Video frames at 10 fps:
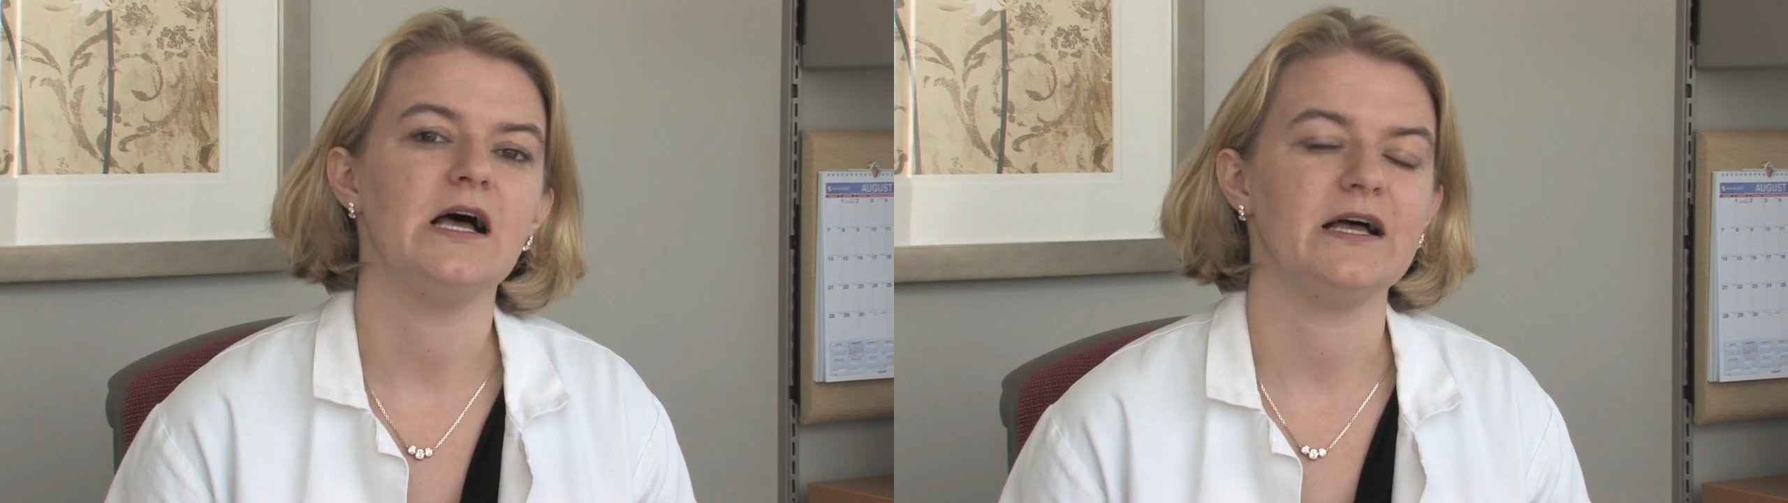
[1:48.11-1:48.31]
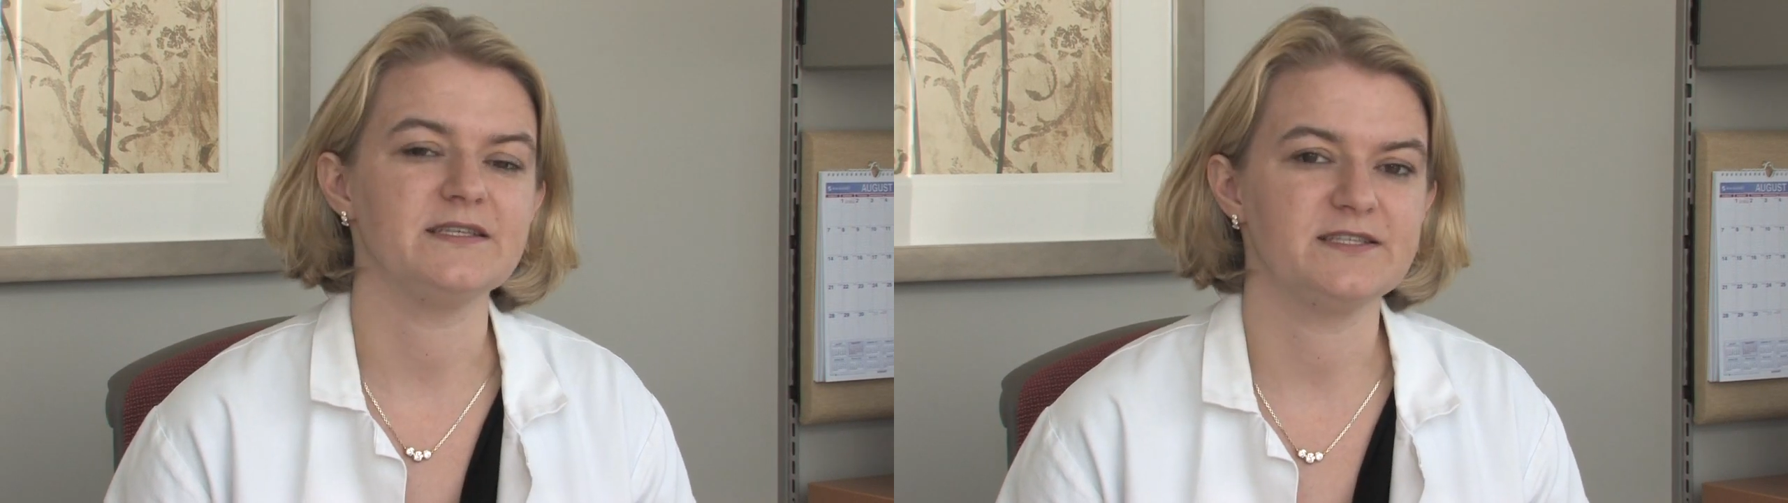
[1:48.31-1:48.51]

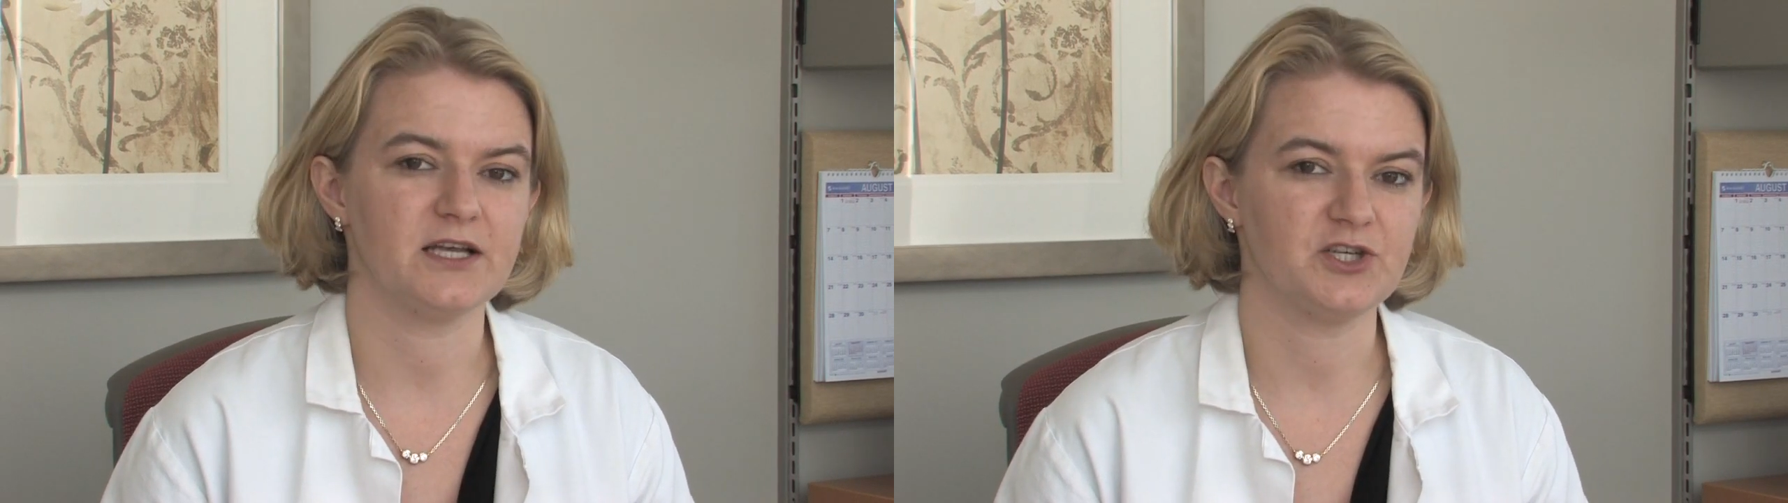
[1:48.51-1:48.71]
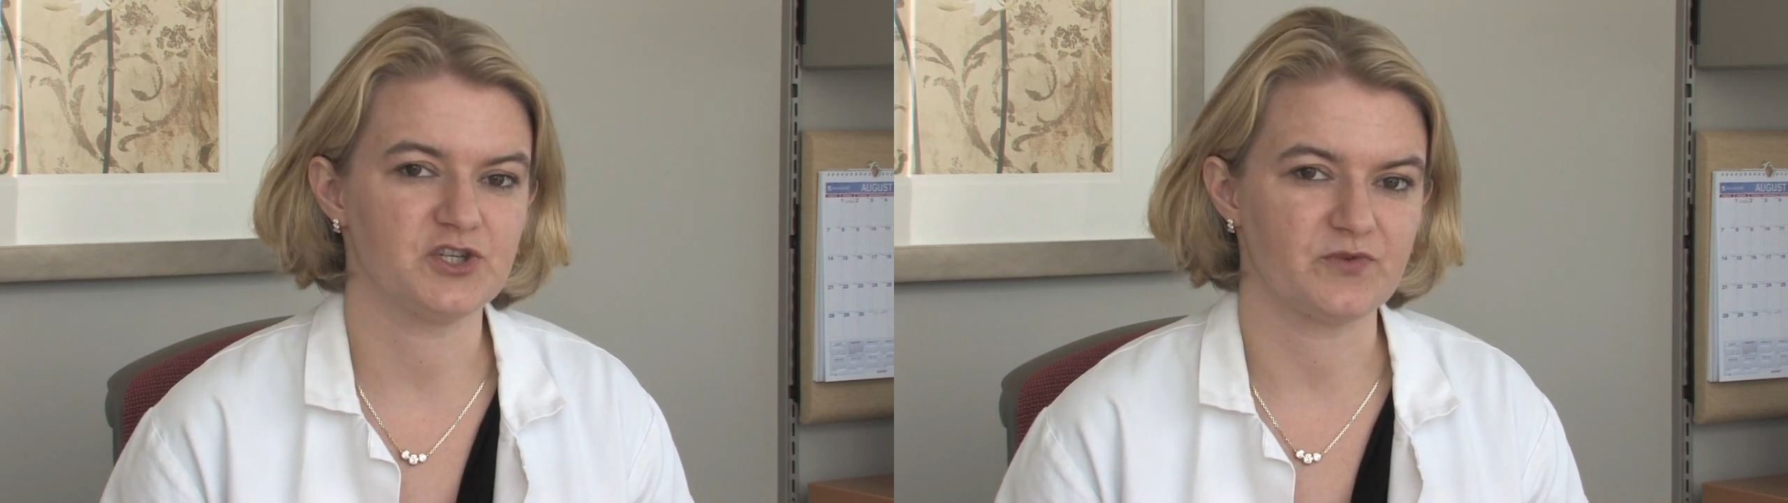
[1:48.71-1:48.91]
And
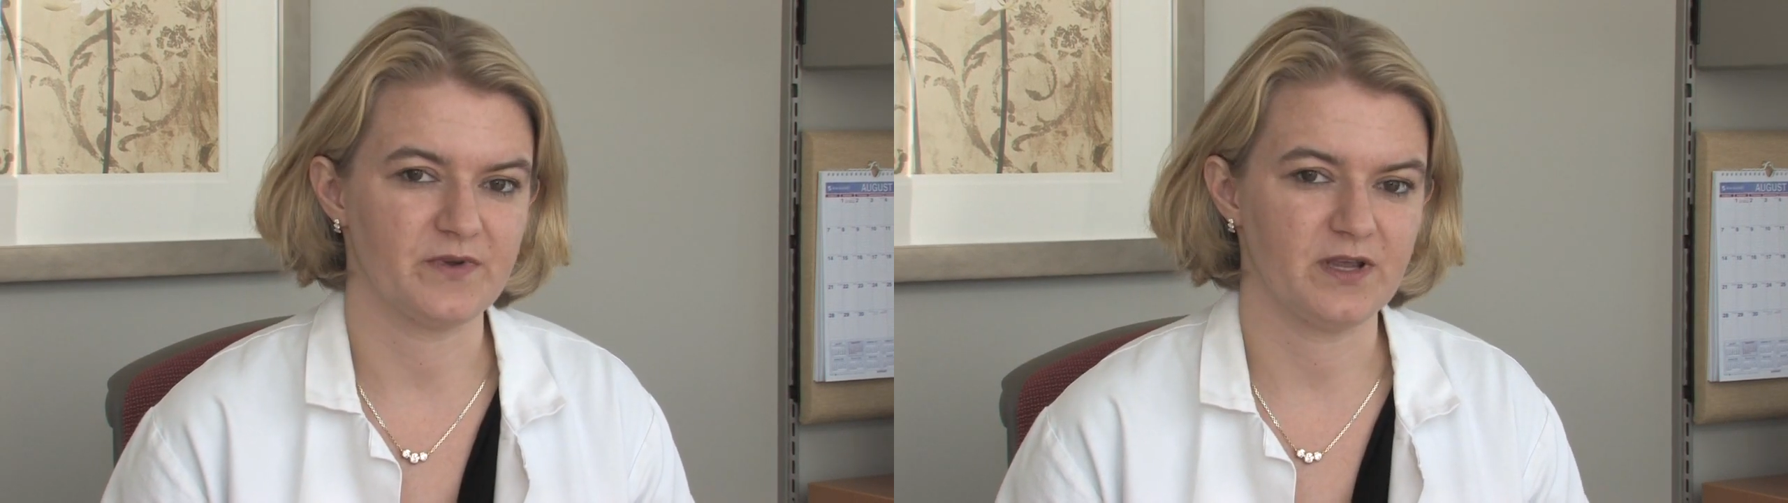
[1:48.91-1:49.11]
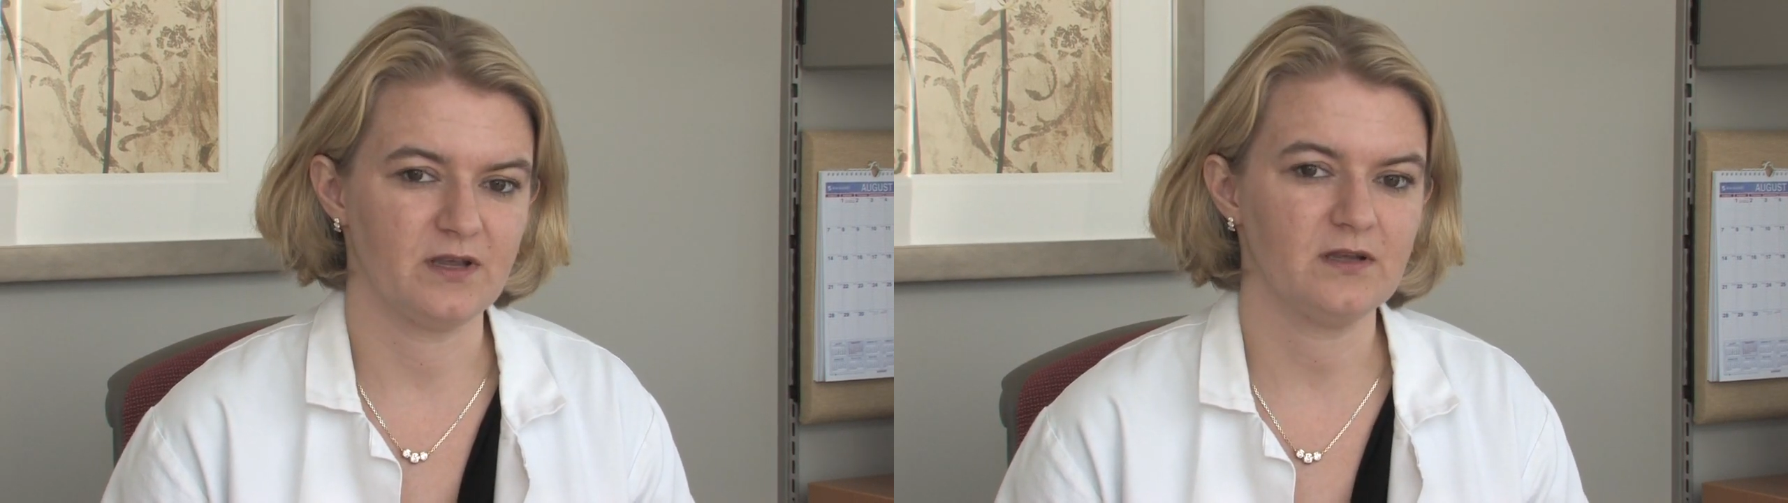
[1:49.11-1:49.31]
stage
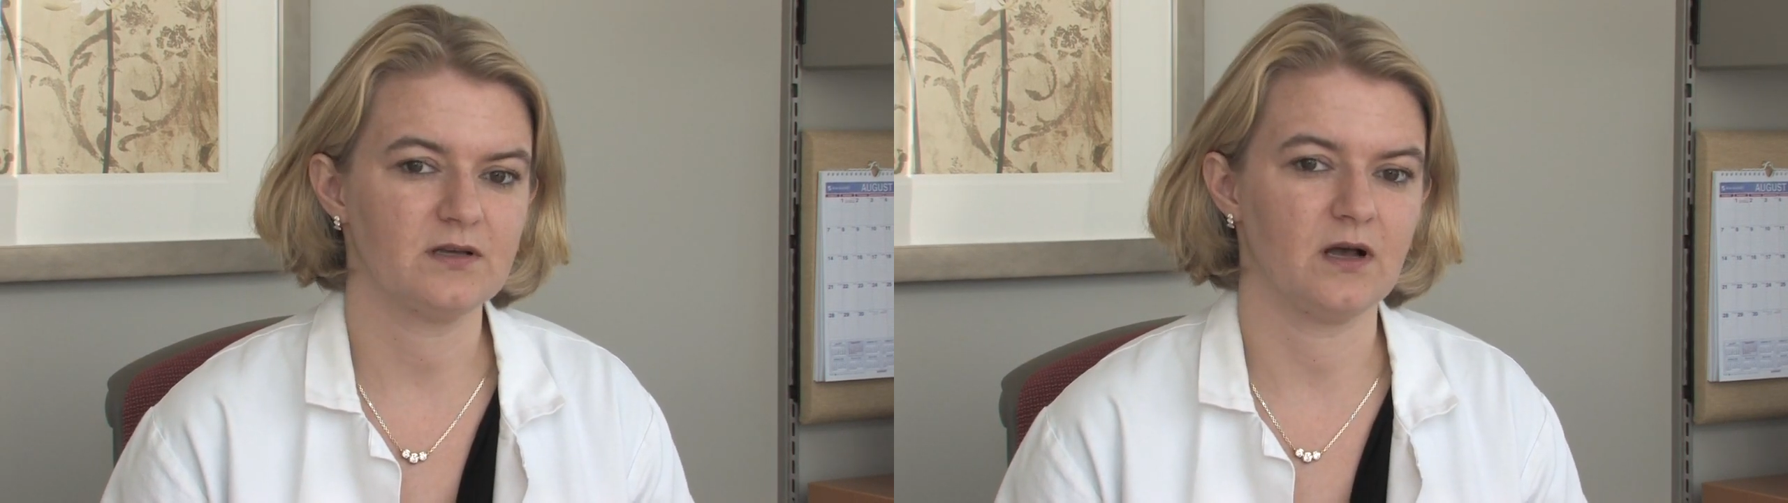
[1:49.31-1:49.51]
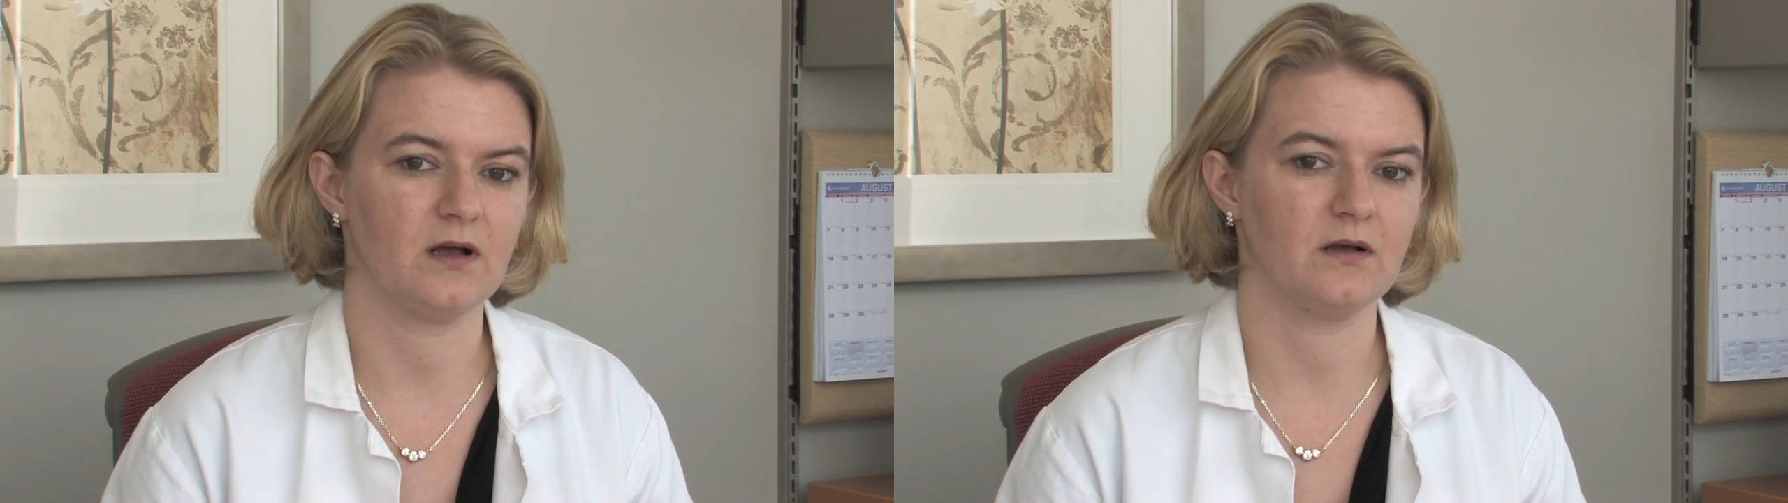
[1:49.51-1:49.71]
three
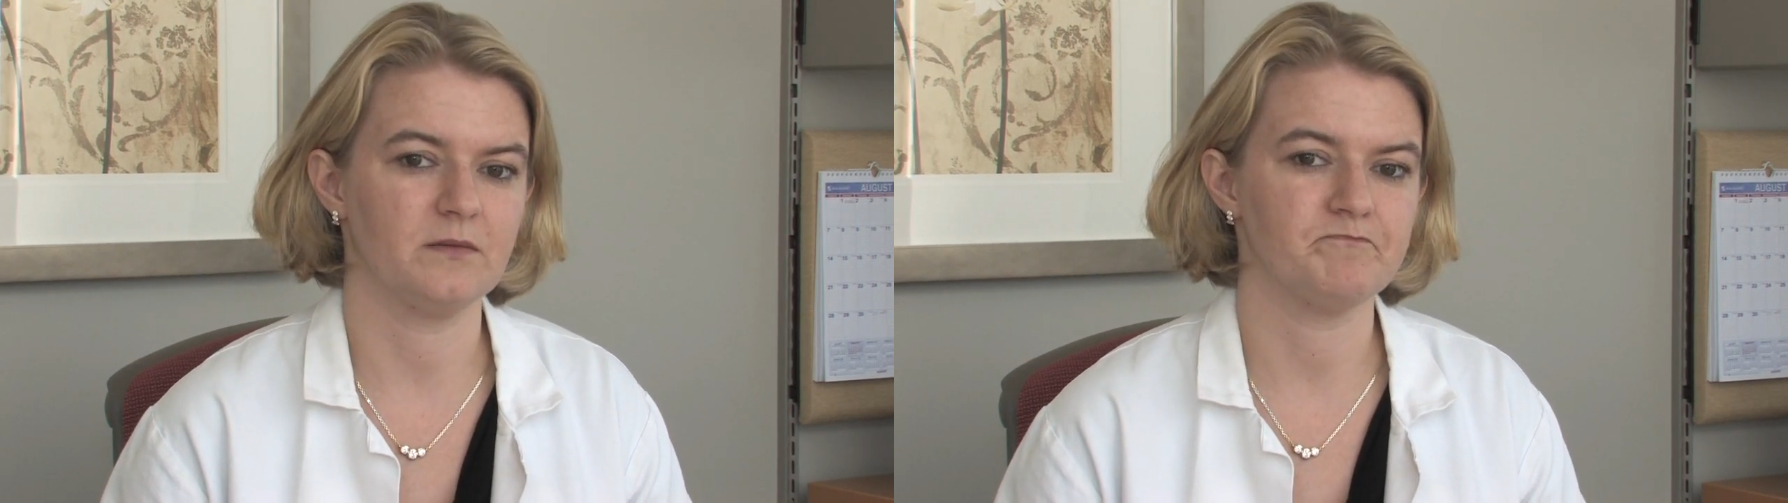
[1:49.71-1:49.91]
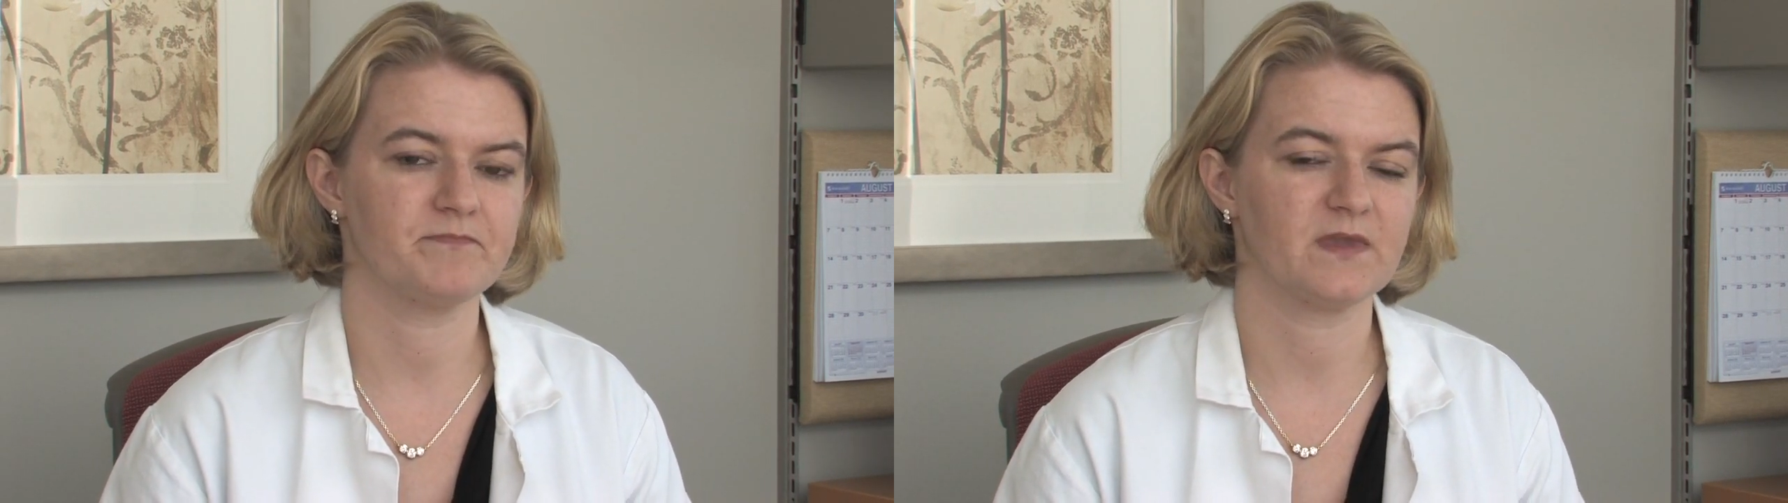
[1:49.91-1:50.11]

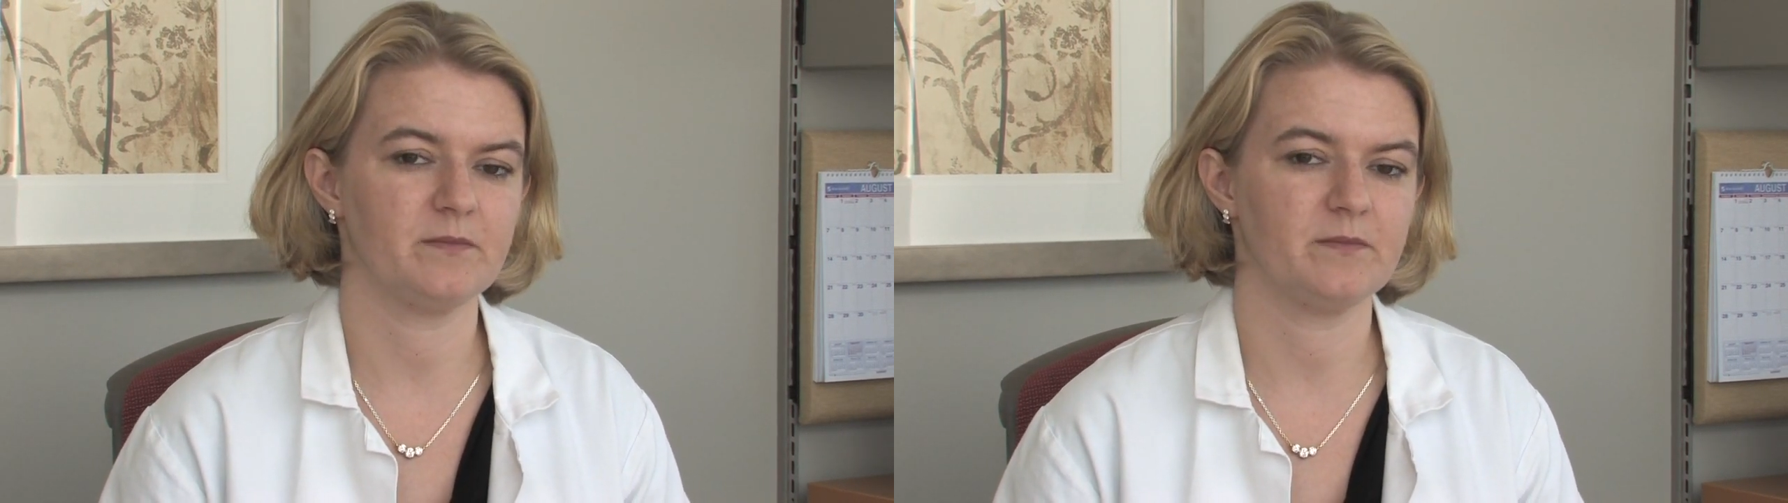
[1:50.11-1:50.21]
um,